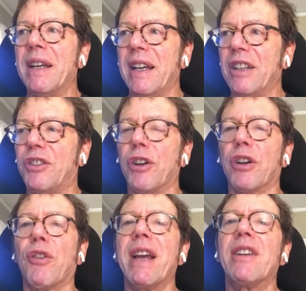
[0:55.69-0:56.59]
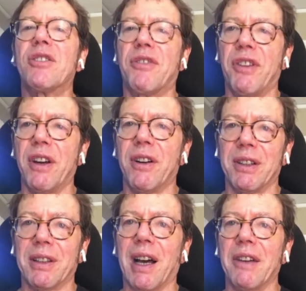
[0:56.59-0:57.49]
it's your greatest fear
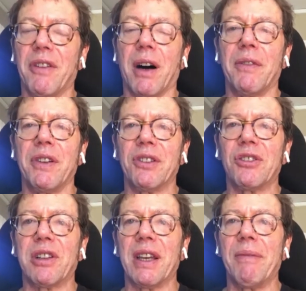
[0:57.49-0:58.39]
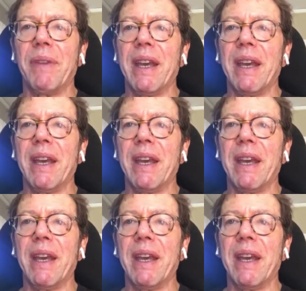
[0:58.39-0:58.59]
in life, obviously.